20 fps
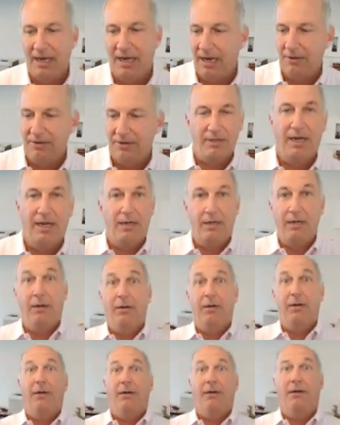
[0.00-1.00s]
And I was like,
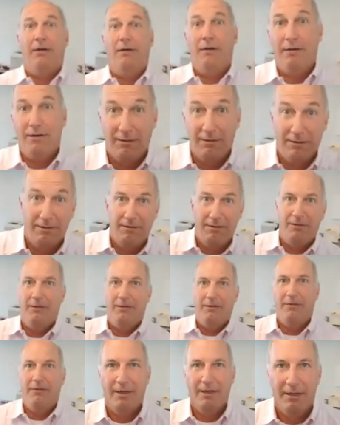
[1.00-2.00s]

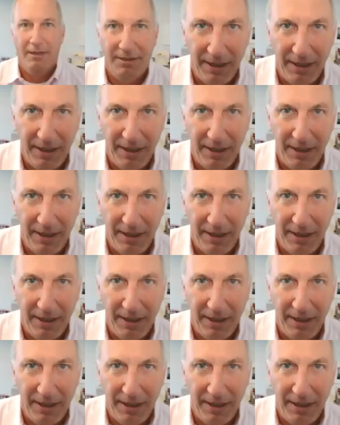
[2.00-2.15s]
oh,